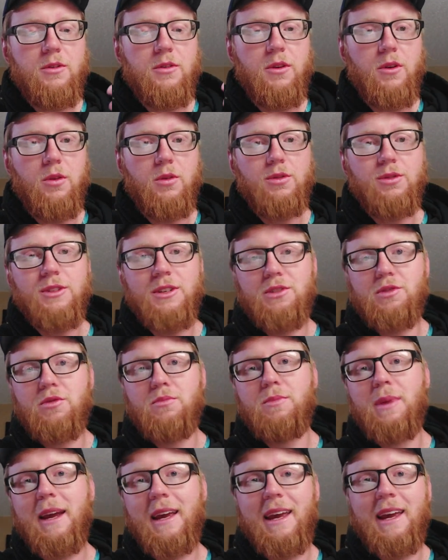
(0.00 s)
the whole
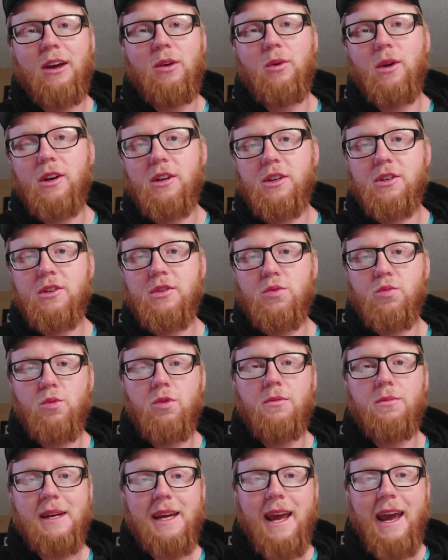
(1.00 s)
central banking question
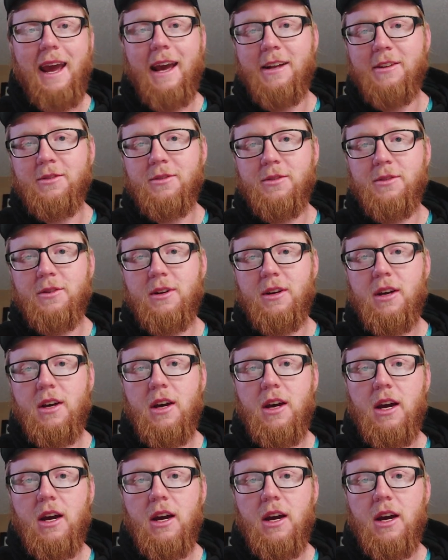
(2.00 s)
would be answered,